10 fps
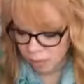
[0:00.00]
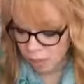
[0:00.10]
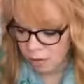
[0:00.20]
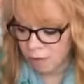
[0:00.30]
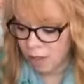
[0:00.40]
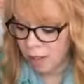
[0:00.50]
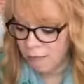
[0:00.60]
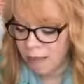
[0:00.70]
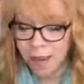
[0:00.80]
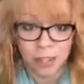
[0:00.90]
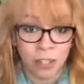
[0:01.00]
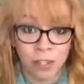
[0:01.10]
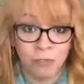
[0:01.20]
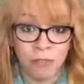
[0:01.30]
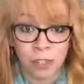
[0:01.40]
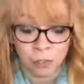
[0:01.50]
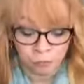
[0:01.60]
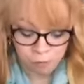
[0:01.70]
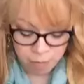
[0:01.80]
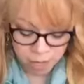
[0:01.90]
So, and that is a good
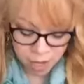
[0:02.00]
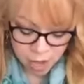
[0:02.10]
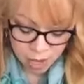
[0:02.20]
feature for me.